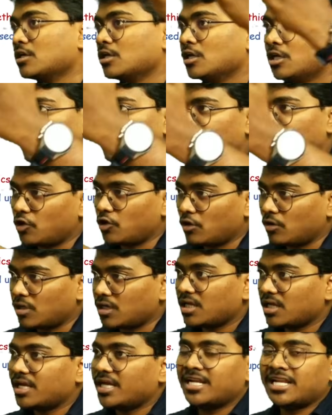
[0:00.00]
If you are
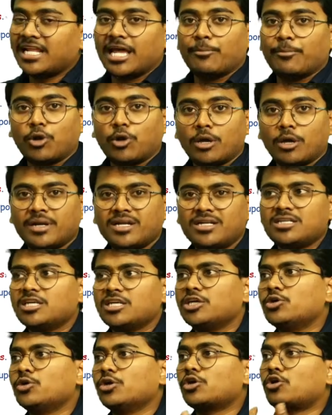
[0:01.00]
in employment,
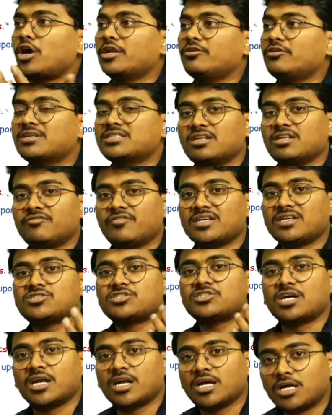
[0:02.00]
you will call yourself as
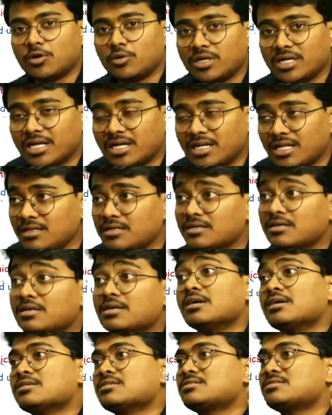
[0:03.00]
chartered accountant in
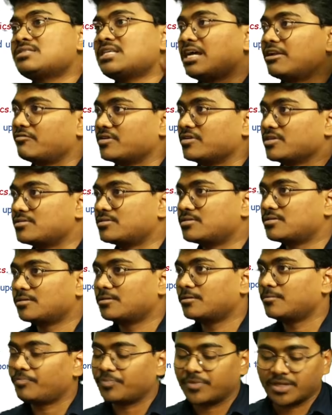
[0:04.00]
service,
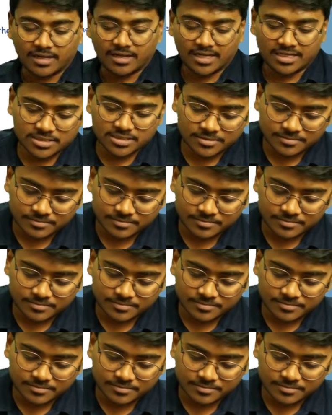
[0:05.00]
right?